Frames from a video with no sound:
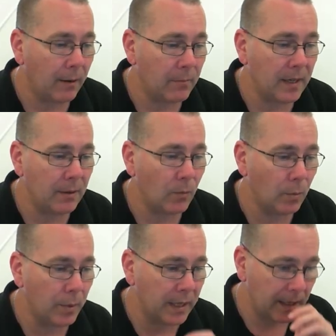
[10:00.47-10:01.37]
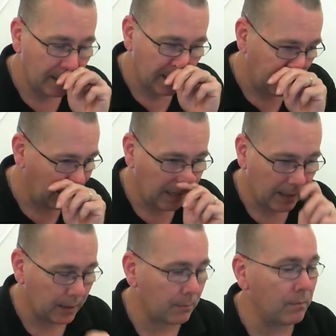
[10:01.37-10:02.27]
it will be
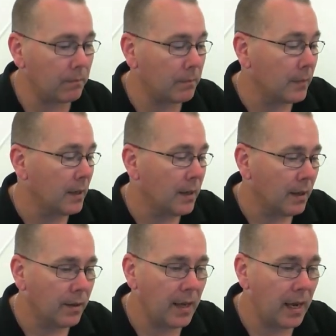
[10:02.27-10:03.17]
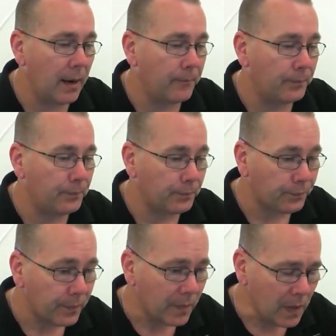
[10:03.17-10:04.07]
there.
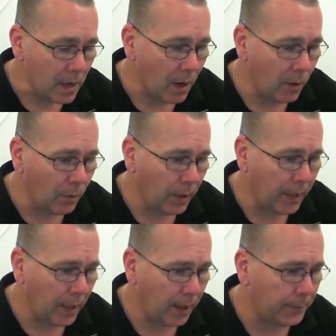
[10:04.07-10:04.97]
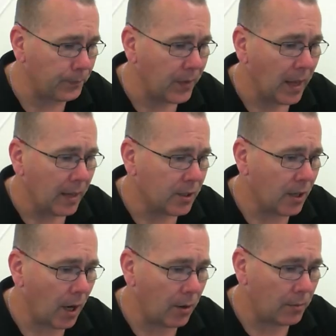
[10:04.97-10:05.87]
Rightio.
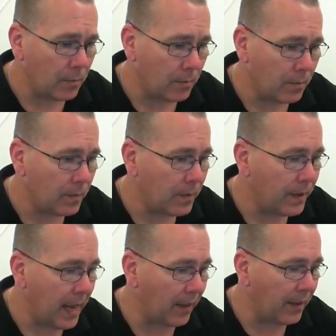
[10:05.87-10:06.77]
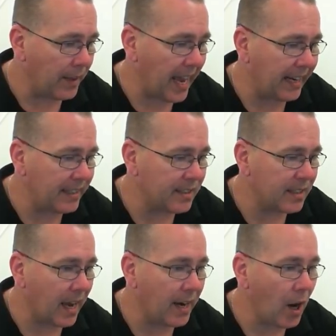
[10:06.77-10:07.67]
So now that that is
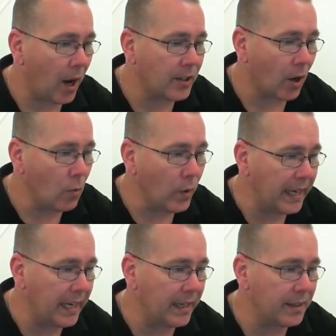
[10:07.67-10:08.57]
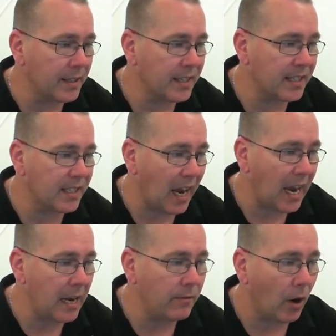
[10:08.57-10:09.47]
done, I don't want to hit the
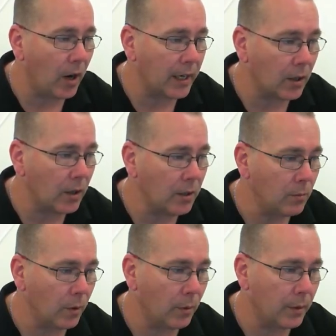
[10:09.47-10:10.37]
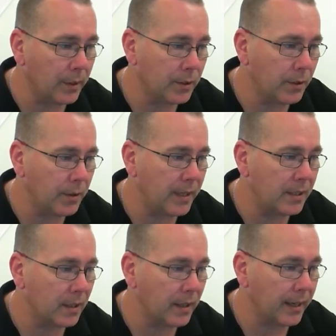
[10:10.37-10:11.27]
save icon. What I want to do is
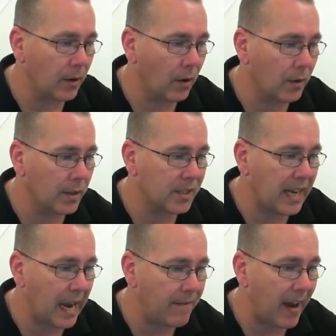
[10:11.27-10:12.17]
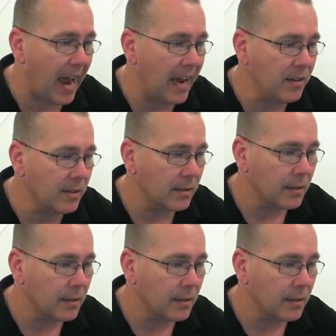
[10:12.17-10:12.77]
click on save as,